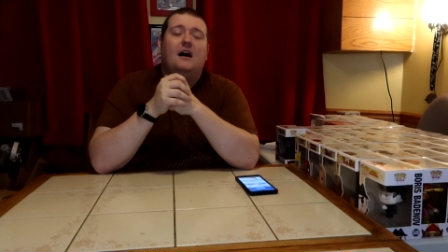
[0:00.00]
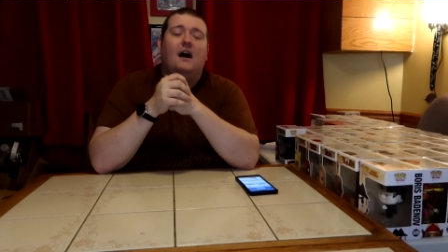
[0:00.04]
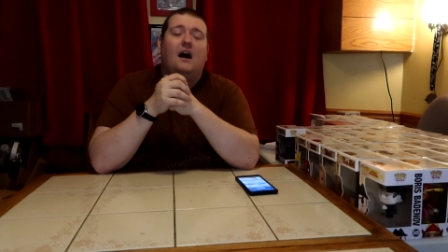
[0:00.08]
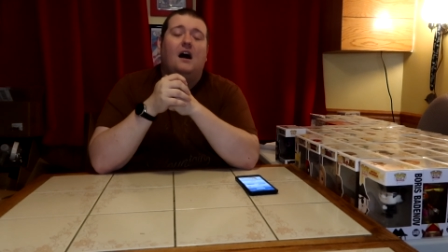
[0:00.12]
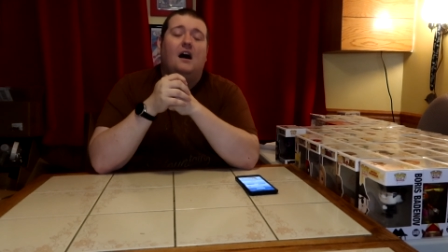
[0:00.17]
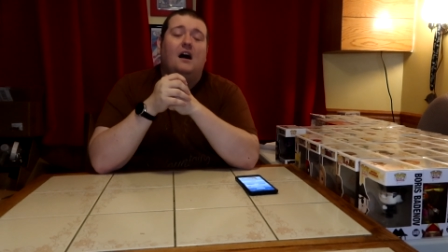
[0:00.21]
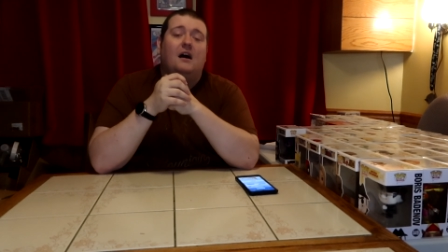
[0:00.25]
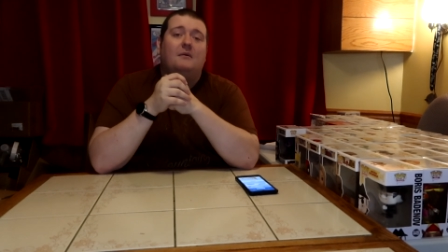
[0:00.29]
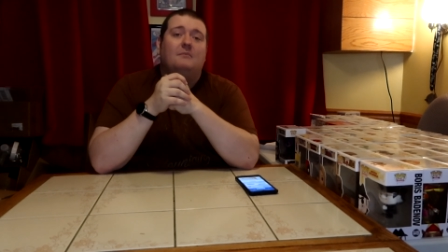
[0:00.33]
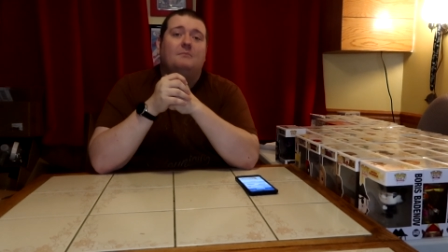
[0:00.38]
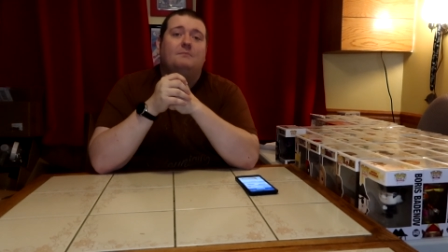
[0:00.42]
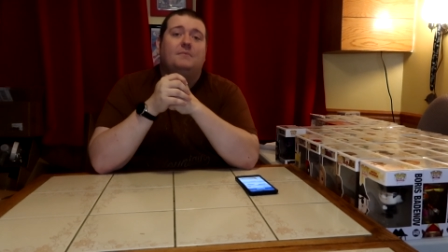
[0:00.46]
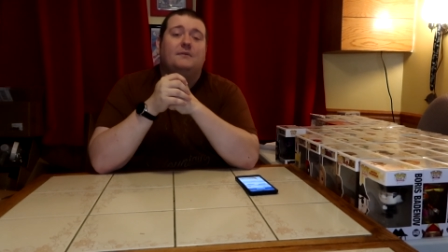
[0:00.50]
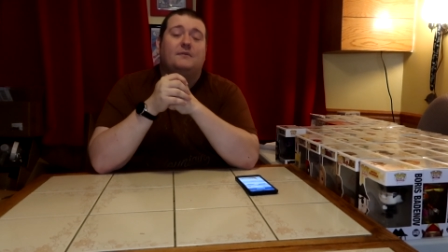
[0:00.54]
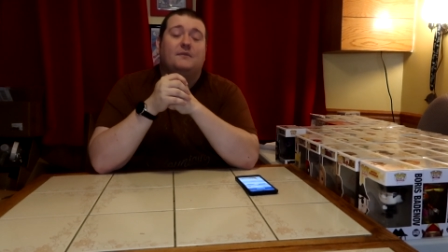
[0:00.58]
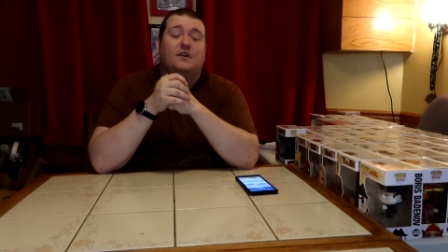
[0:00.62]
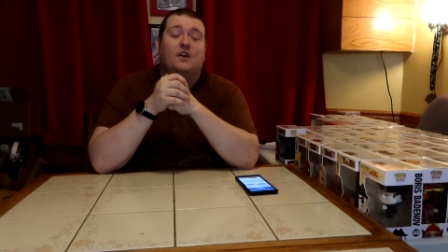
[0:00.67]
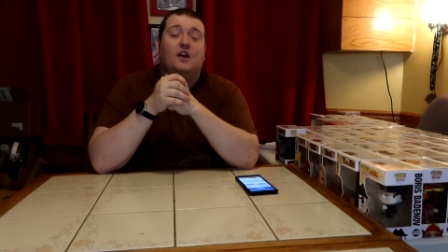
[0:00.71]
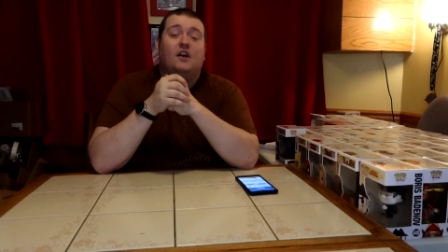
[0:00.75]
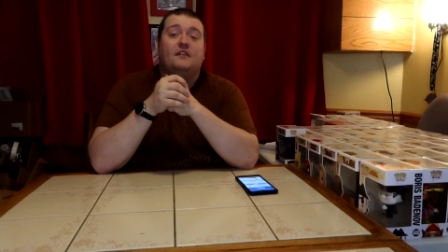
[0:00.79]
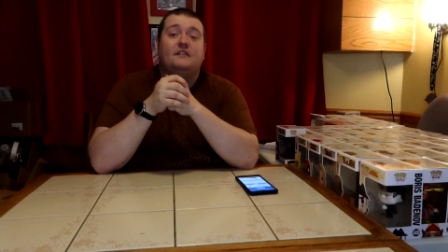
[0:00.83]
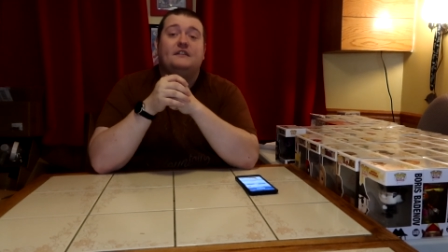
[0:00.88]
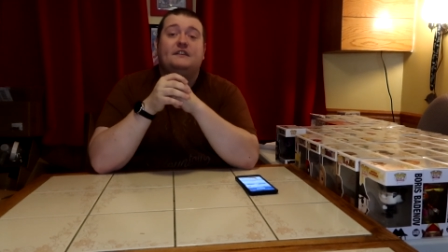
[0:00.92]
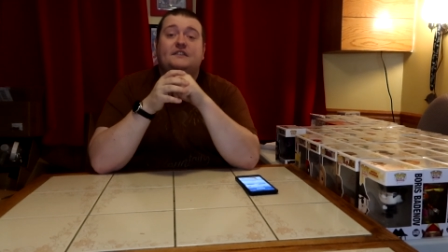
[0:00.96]
Um, but
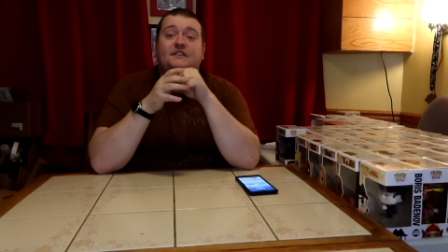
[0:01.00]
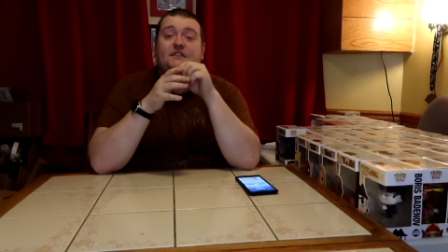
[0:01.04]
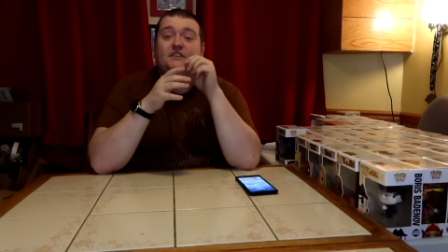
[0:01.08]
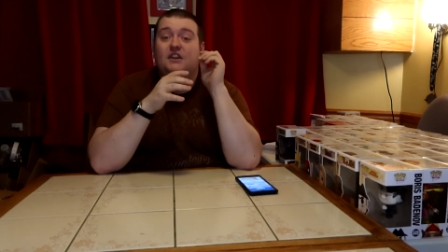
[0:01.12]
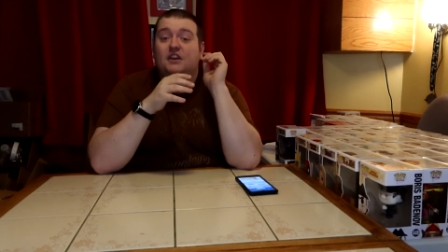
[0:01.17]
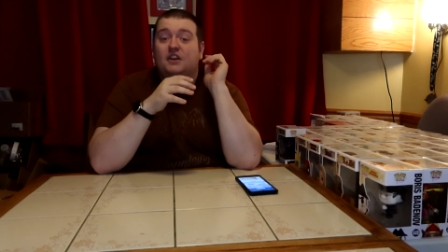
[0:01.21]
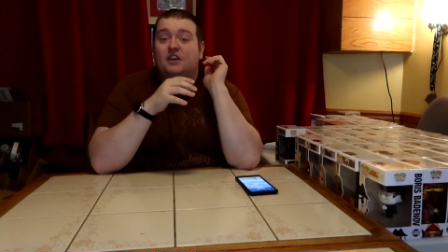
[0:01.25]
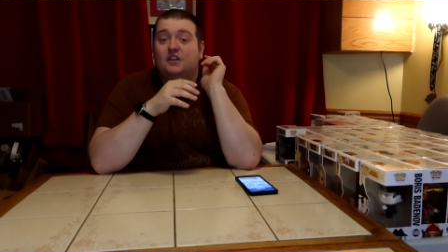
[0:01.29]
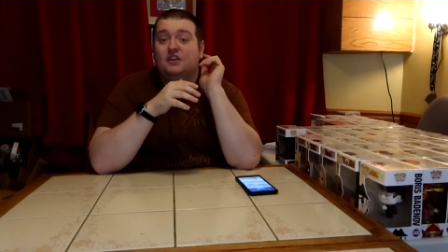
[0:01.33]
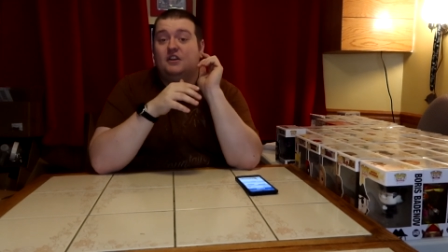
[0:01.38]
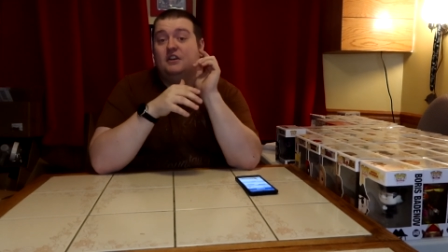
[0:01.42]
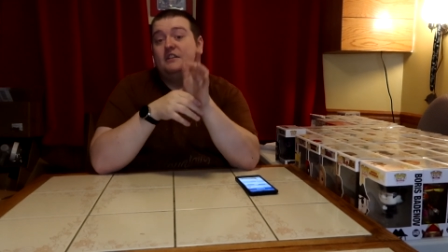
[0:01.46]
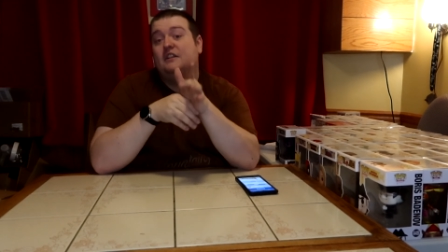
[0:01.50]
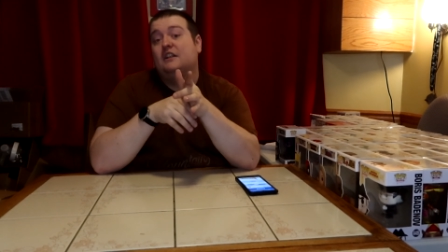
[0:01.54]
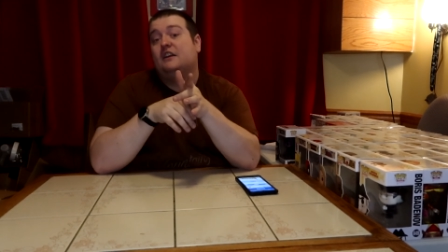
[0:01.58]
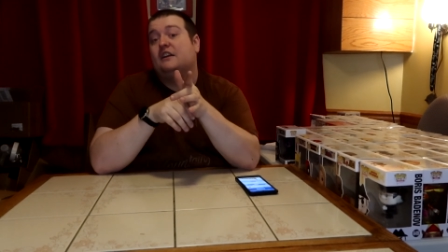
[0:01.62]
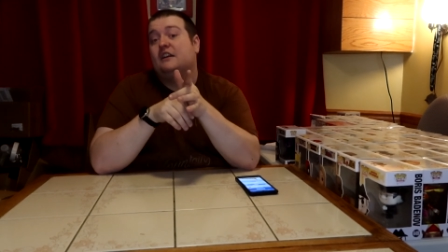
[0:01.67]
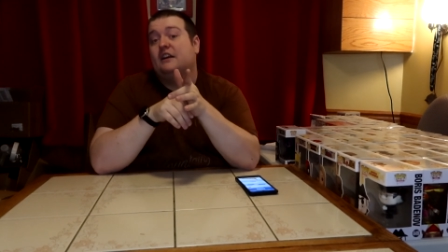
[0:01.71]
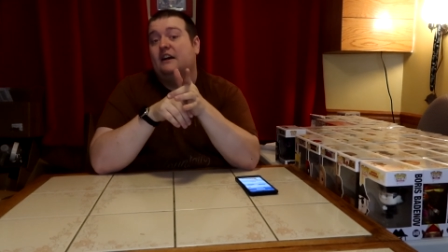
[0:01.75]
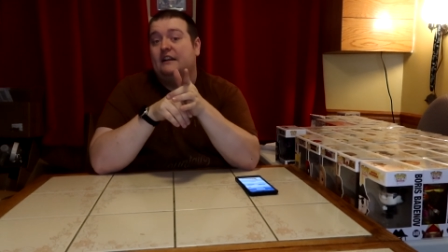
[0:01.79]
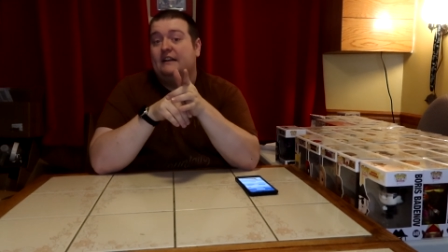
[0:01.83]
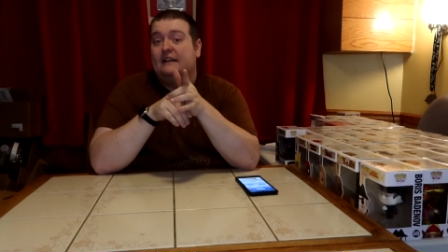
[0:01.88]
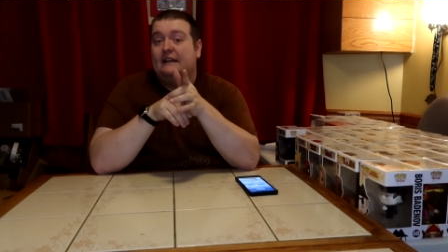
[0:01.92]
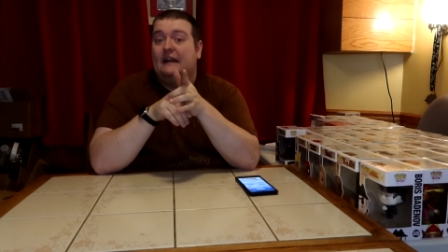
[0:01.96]
regardless, good
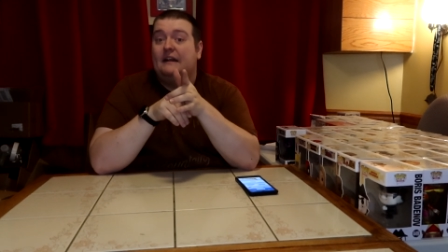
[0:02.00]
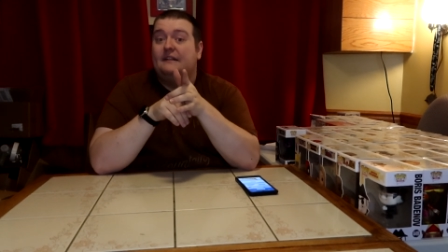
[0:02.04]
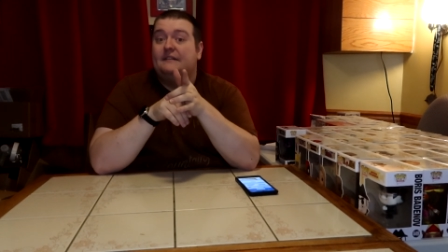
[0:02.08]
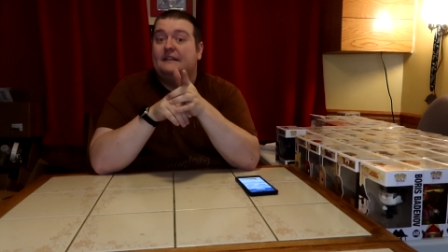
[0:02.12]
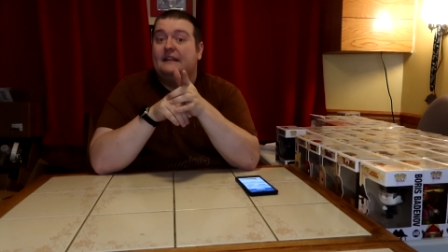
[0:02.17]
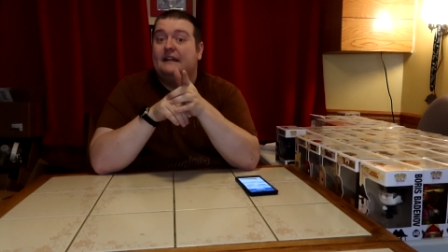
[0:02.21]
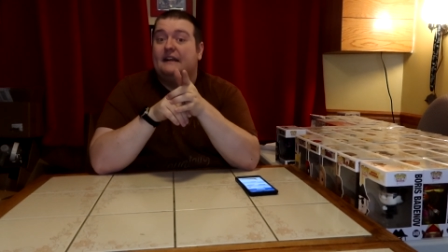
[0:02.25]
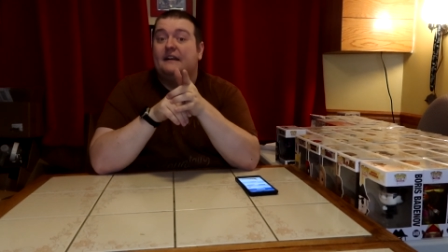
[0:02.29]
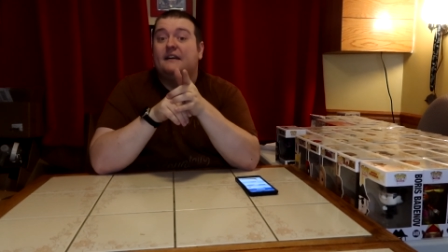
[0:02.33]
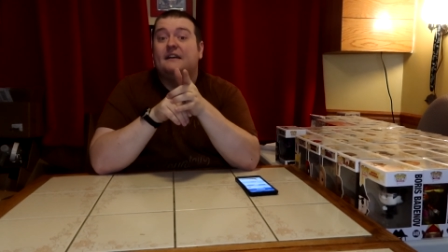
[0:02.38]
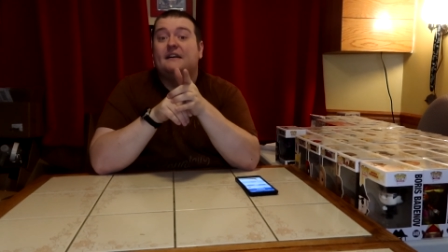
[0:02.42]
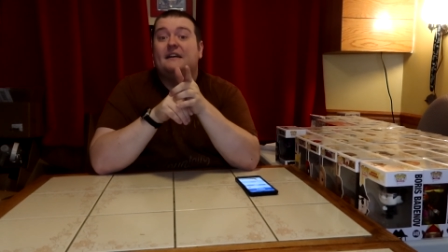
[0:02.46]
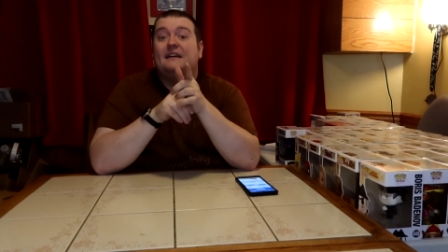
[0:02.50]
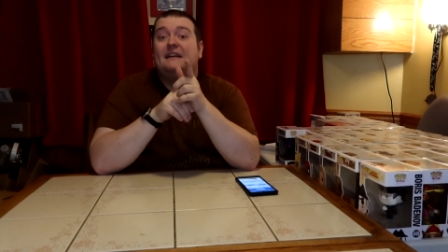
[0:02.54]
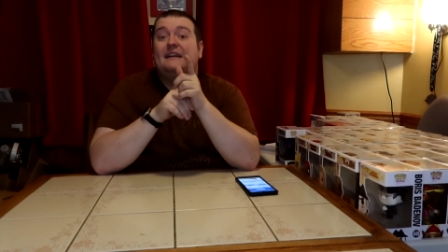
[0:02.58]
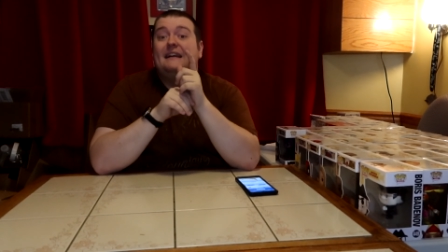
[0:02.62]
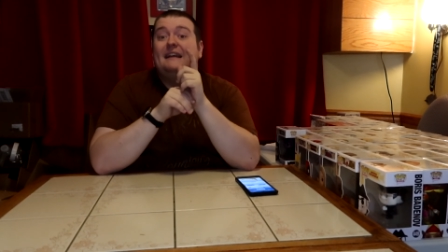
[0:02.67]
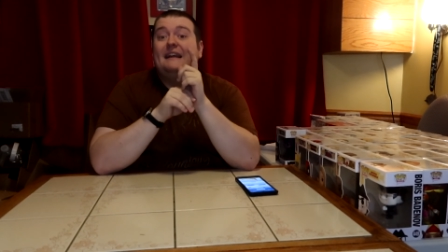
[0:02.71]
luck hunting out there.